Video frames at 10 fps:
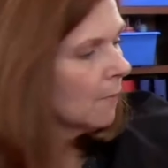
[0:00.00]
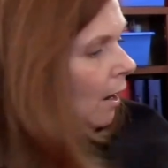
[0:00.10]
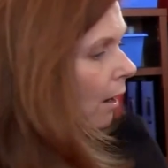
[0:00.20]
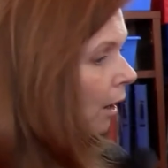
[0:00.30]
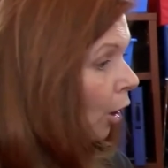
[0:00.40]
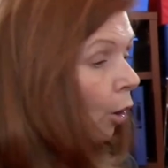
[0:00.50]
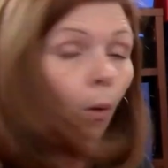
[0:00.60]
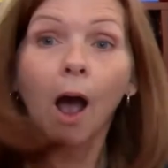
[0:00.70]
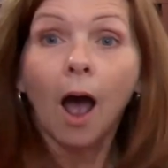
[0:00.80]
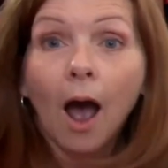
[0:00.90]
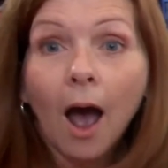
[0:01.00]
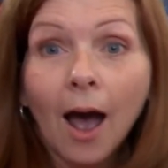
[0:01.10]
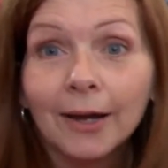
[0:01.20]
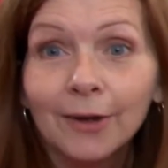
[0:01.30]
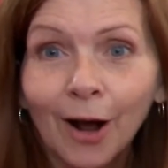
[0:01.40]
Uh-oh,
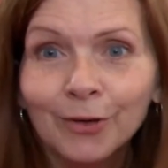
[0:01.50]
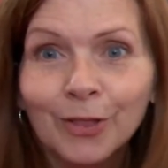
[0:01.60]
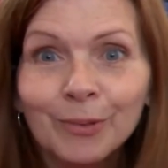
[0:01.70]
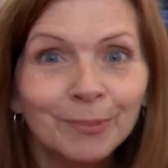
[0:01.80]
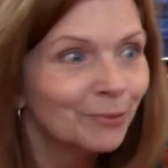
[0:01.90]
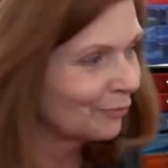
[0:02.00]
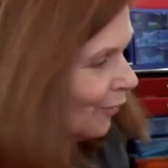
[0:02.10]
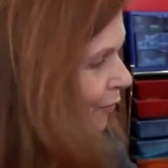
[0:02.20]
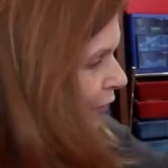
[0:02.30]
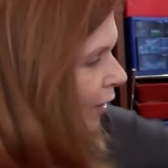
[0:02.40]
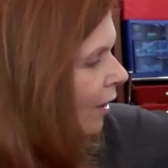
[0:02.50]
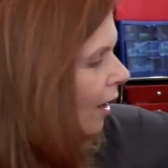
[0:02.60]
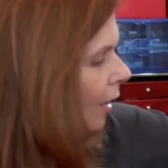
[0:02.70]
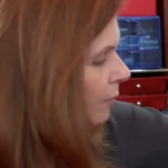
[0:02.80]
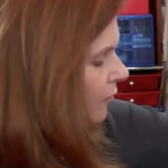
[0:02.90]
I knocked the moose over.
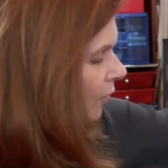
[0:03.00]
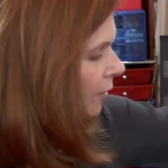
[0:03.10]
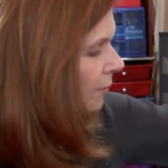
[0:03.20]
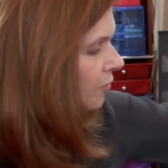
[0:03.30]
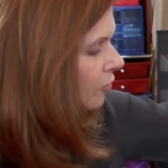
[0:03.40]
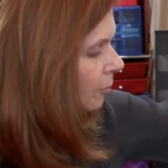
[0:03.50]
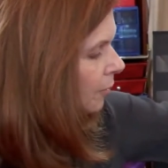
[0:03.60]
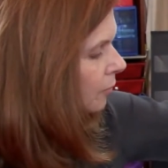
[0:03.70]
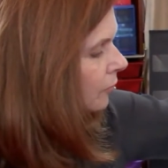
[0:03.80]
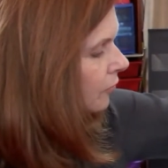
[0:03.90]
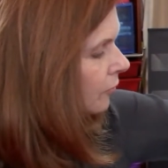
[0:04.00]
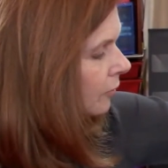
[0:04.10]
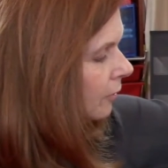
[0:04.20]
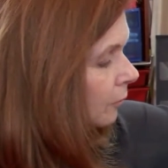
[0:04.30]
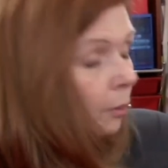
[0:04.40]
I'm sorry, Mister Moose.
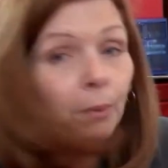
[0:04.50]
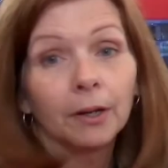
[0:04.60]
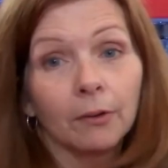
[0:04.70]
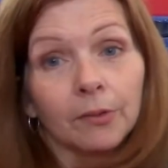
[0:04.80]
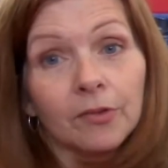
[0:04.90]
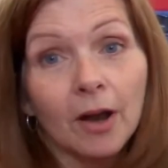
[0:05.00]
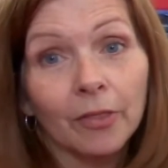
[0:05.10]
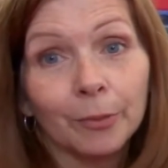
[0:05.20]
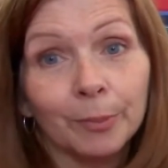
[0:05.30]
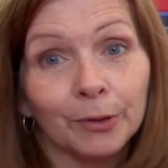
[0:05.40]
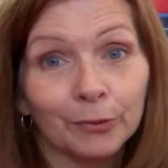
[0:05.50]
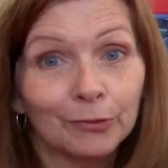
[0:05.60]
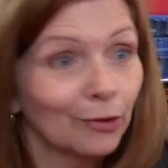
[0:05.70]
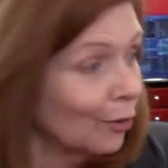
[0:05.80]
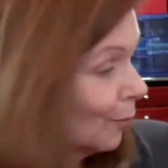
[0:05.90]
Well, we know it's not the
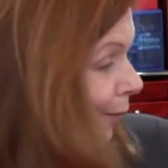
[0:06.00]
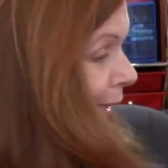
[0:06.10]
moose, don't